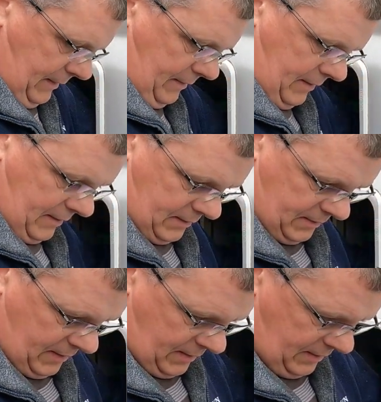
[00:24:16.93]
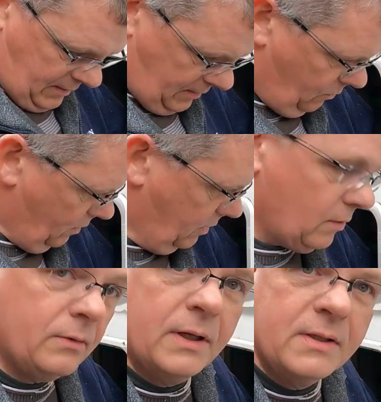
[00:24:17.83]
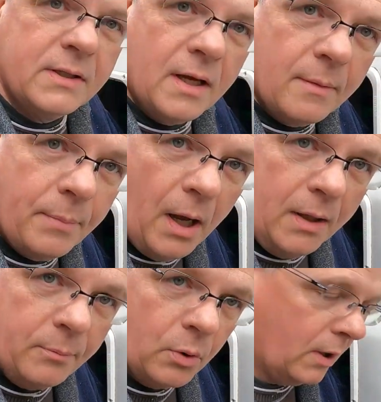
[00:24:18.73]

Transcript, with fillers: now let's uh, work on this uh, pipe